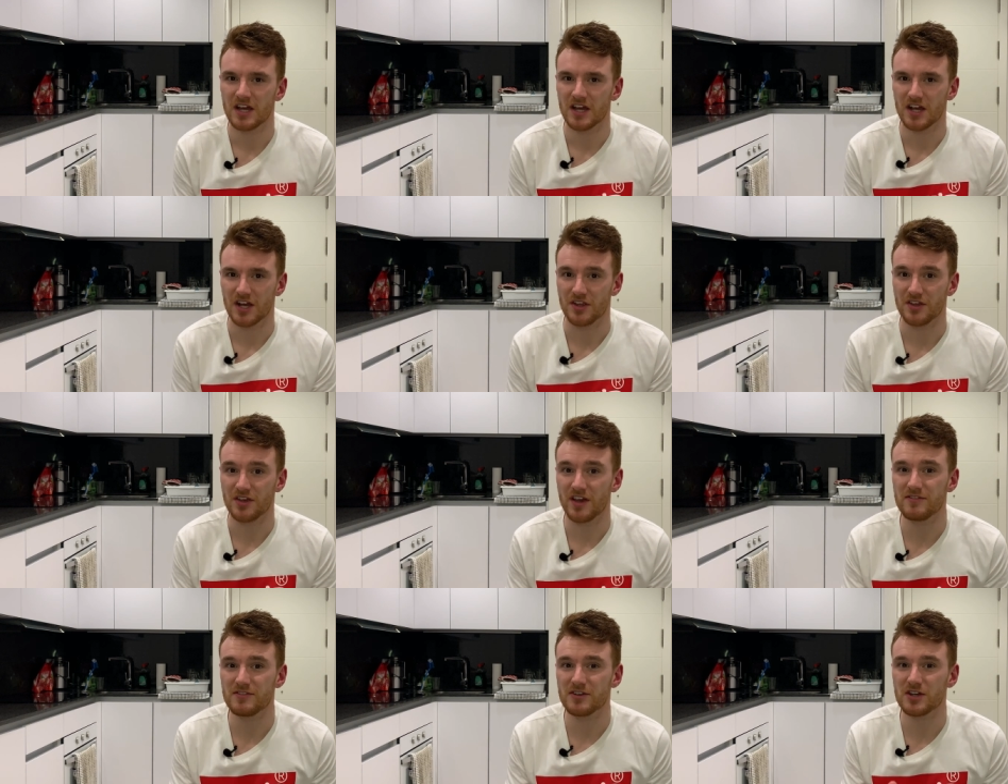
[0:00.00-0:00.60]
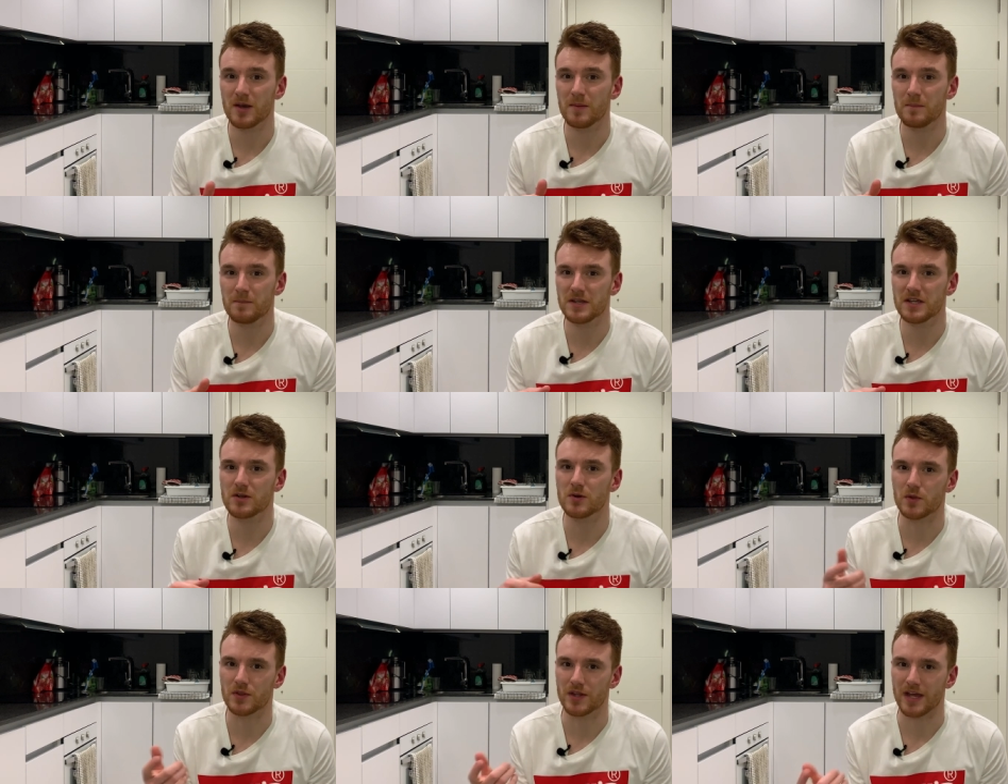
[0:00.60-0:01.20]
And you have a
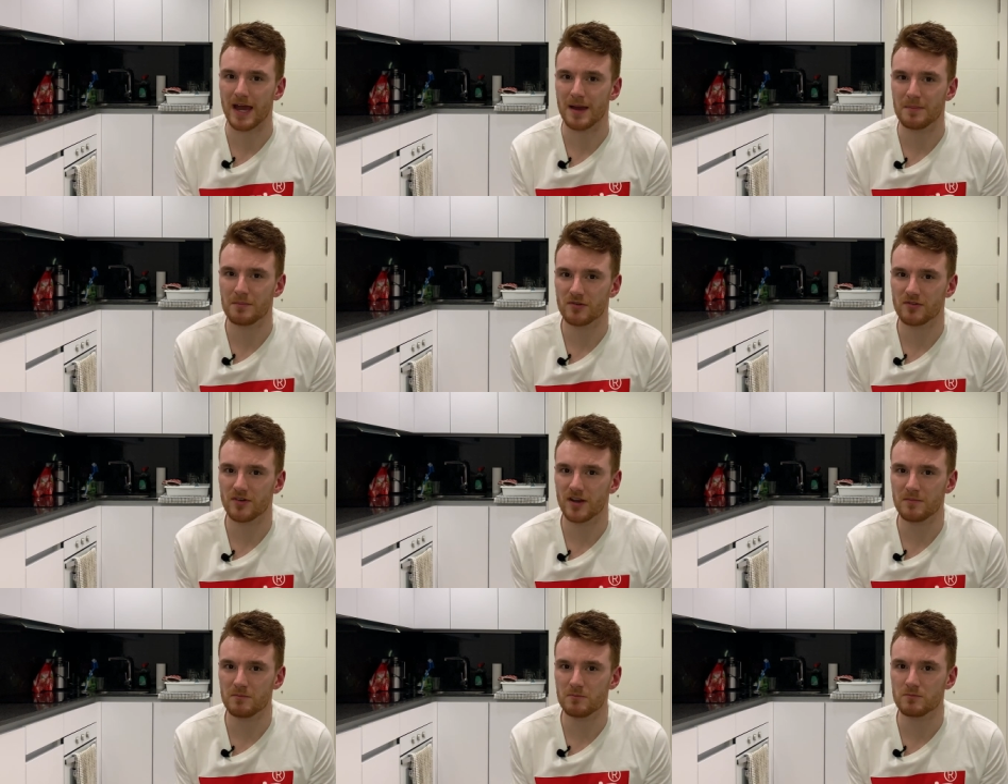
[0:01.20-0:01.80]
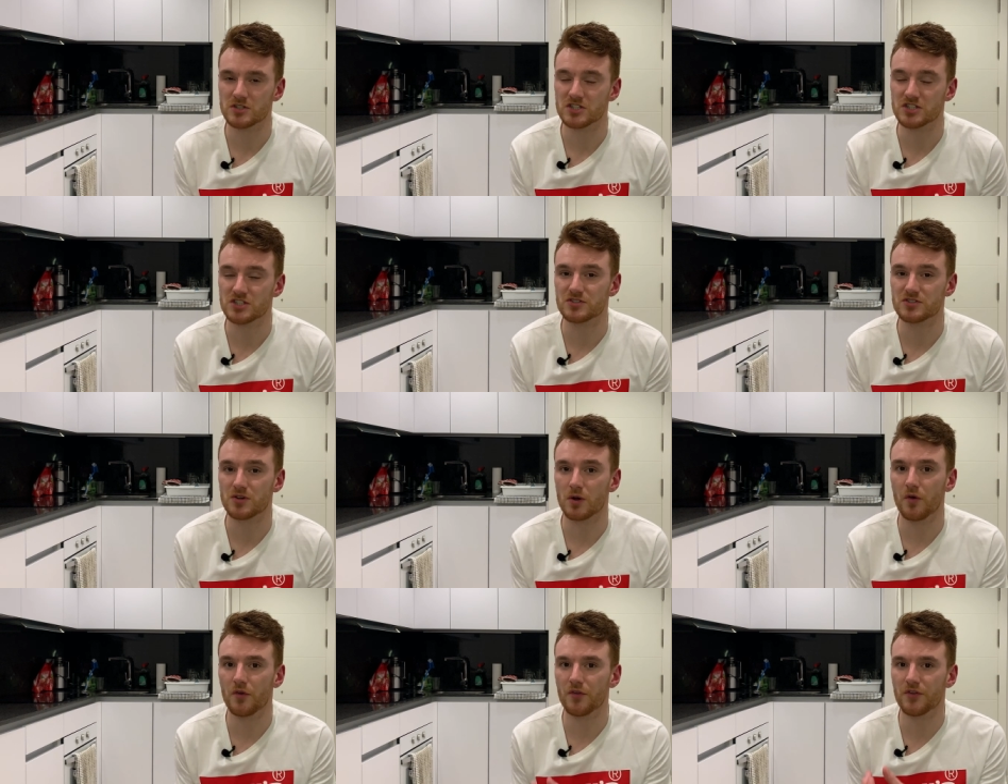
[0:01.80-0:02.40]
company called Aperam, which is
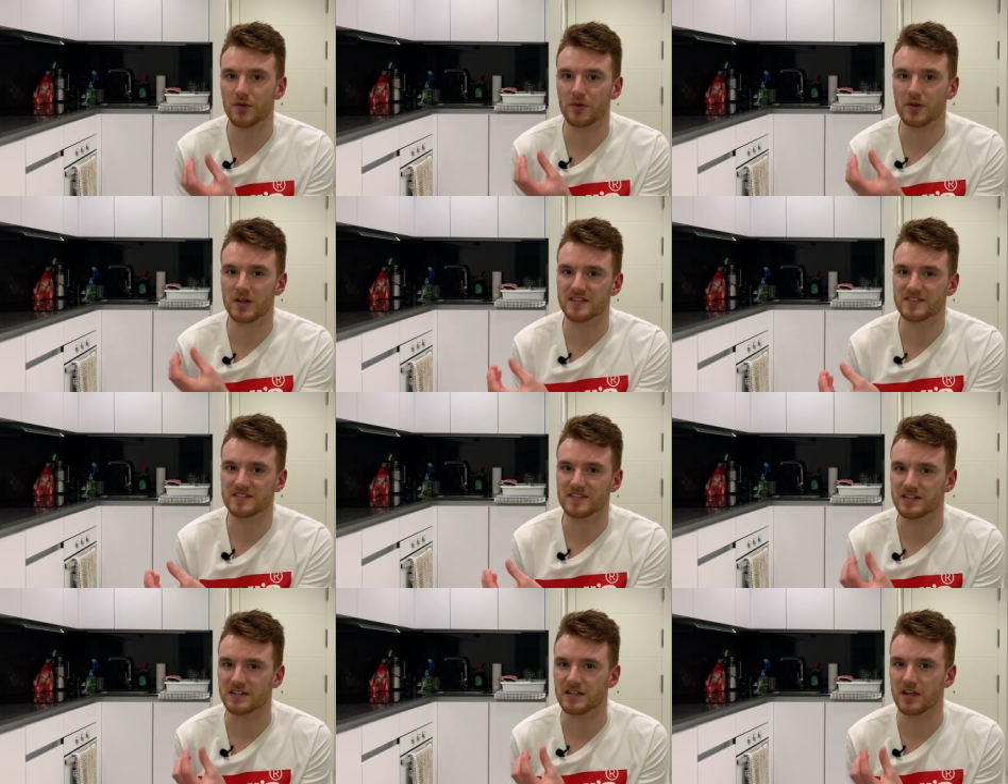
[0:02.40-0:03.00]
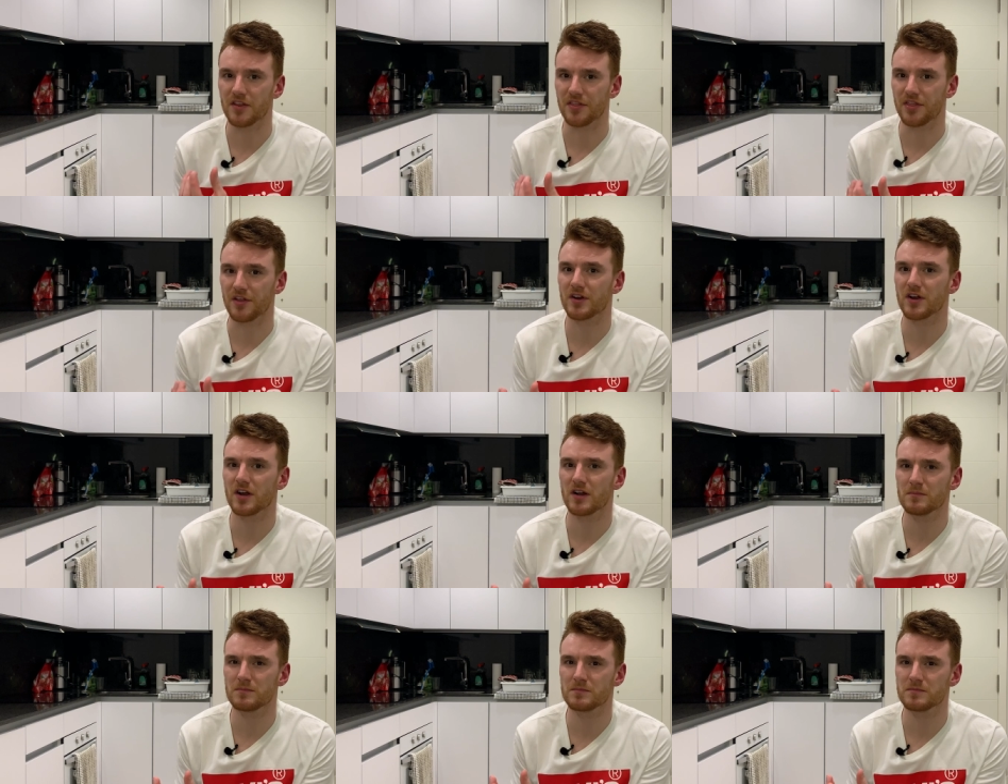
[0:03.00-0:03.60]
also listed in other
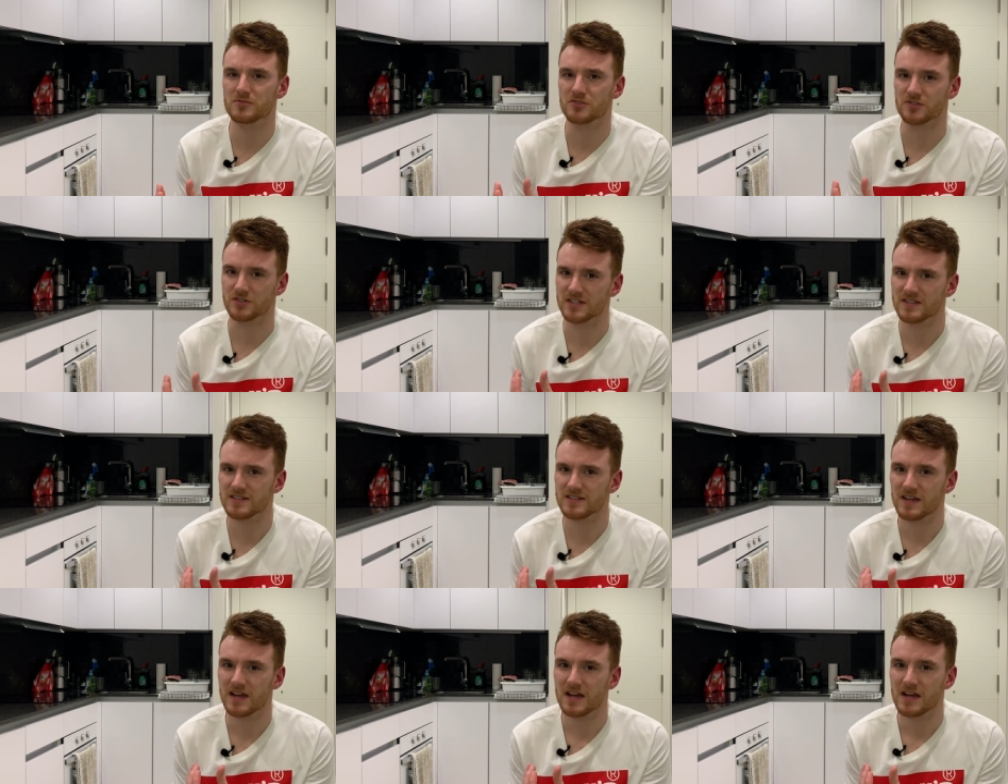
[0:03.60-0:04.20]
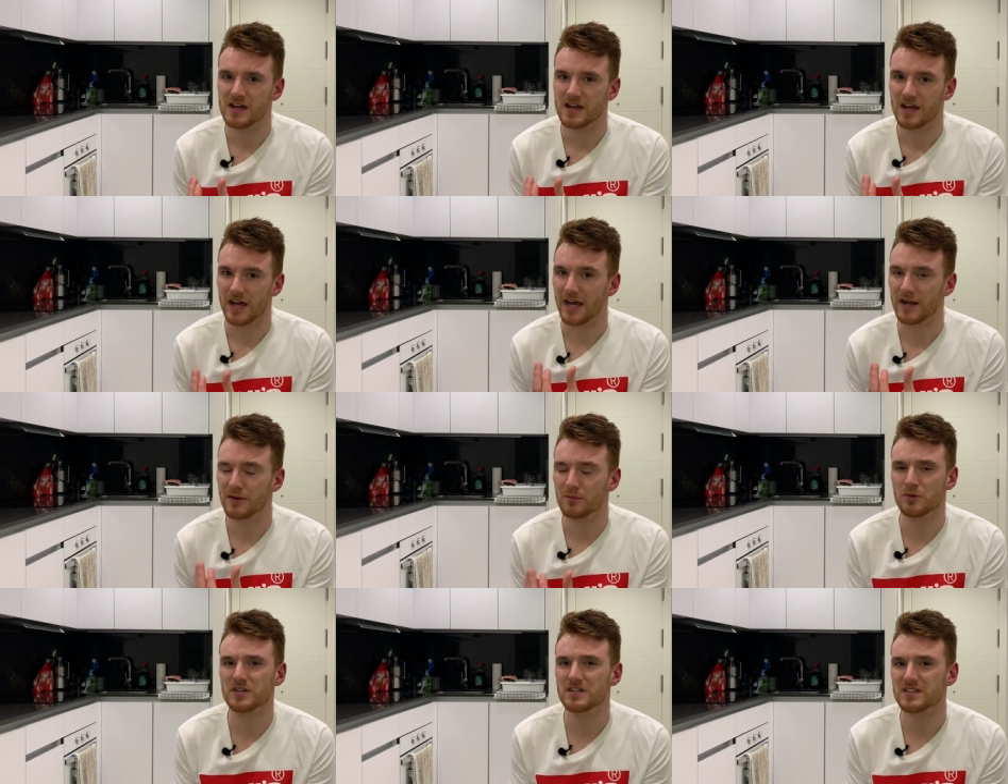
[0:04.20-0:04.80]
countries
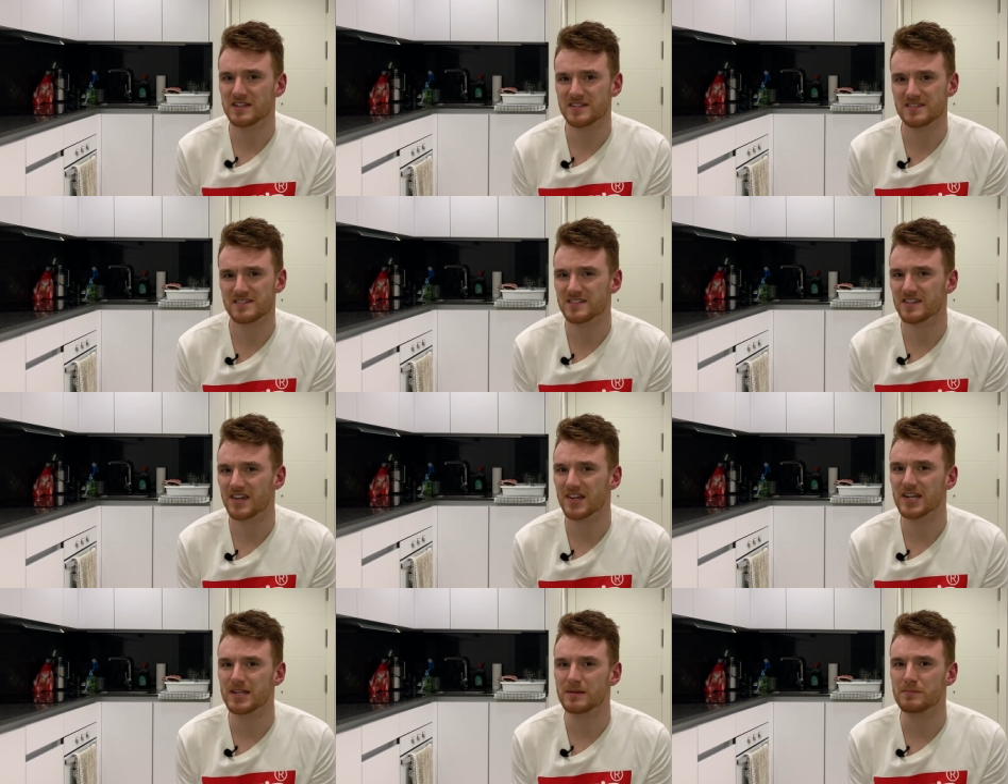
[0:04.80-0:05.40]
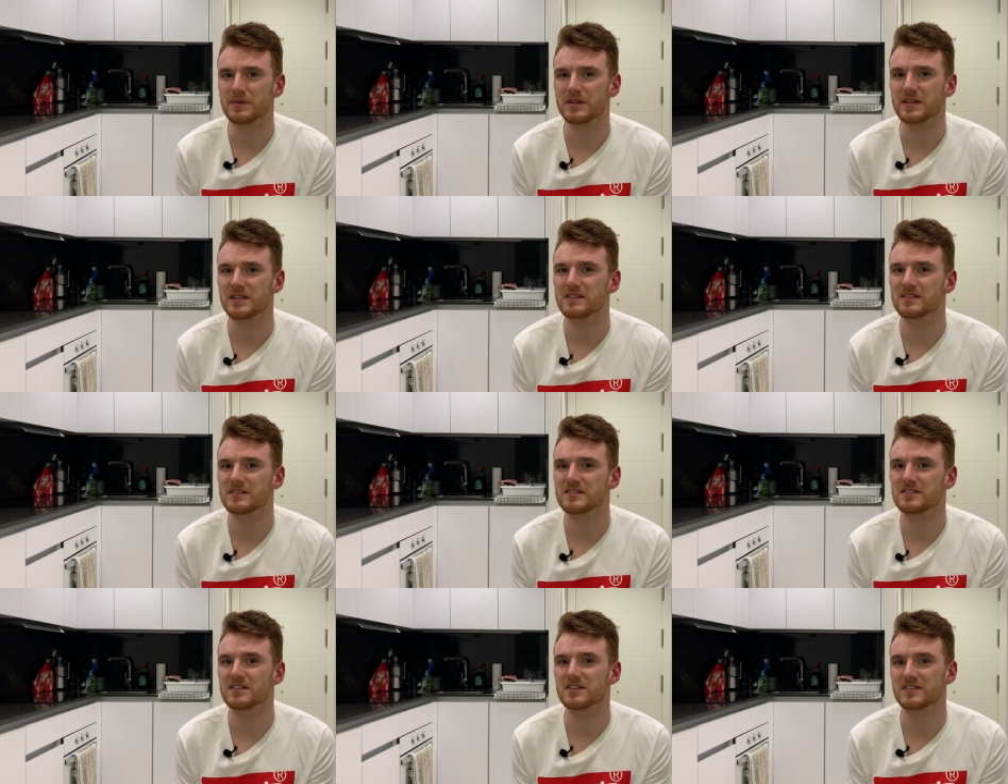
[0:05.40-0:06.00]
and wouldn't necessarily
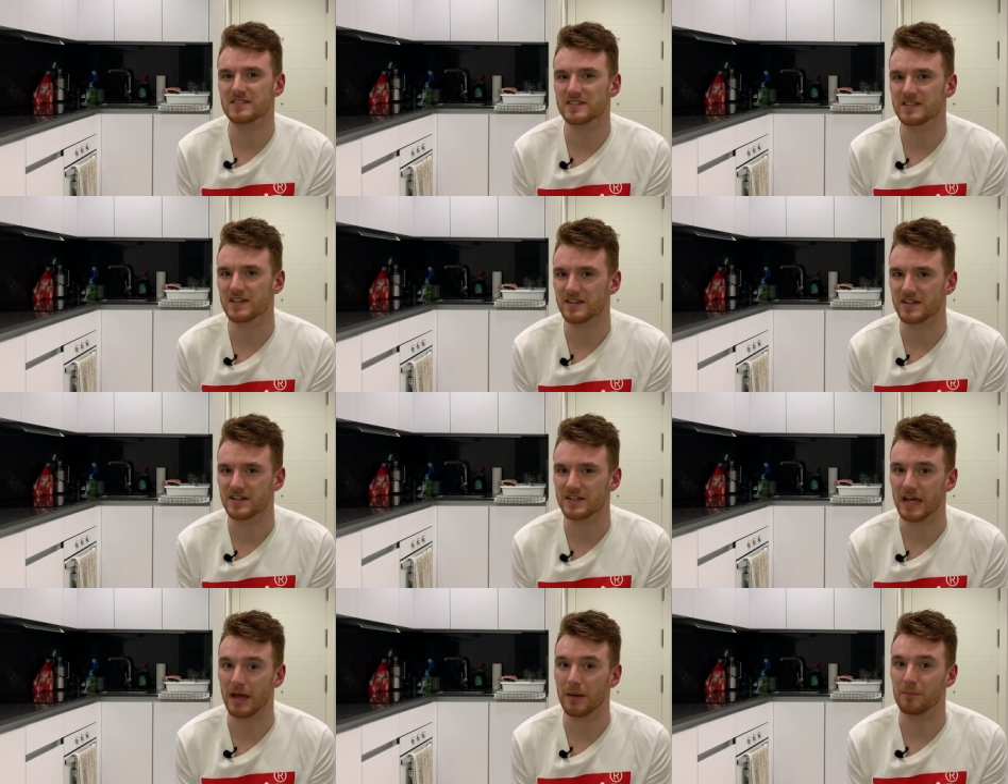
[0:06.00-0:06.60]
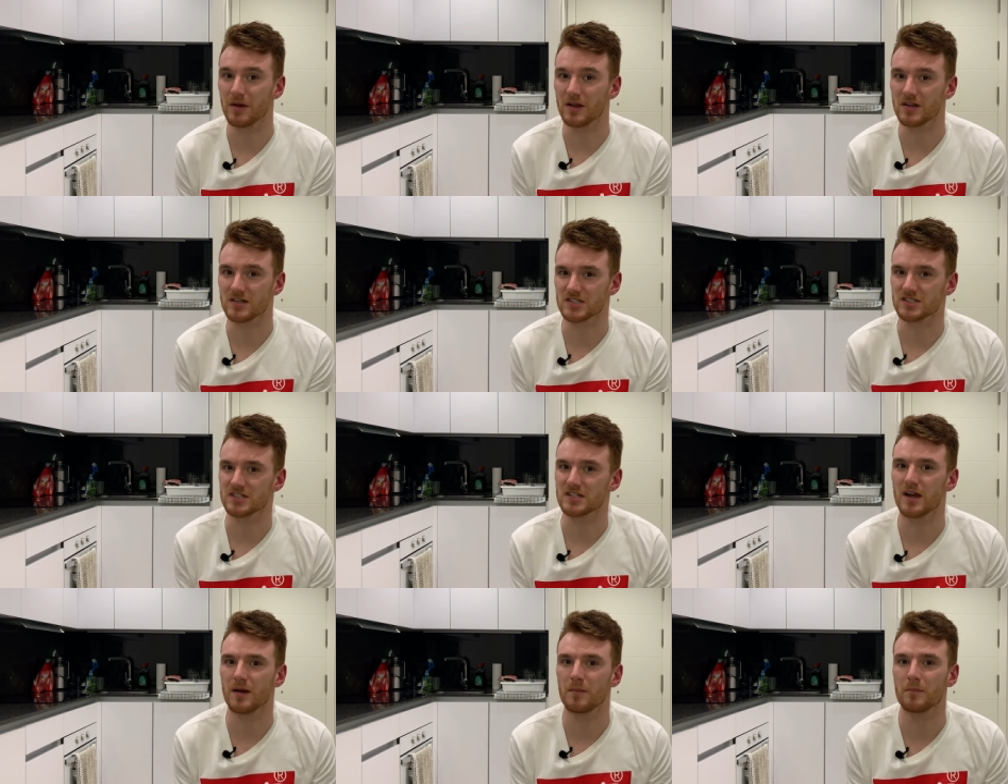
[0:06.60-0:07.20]
be considered a
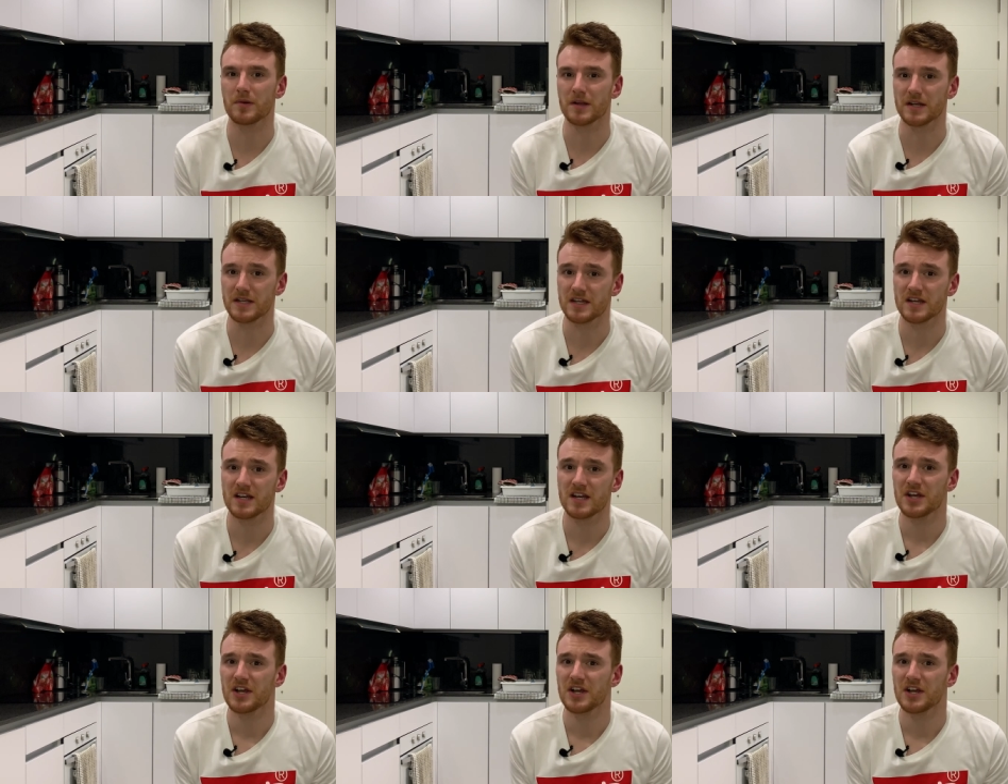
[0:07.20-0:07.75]
Belgian company.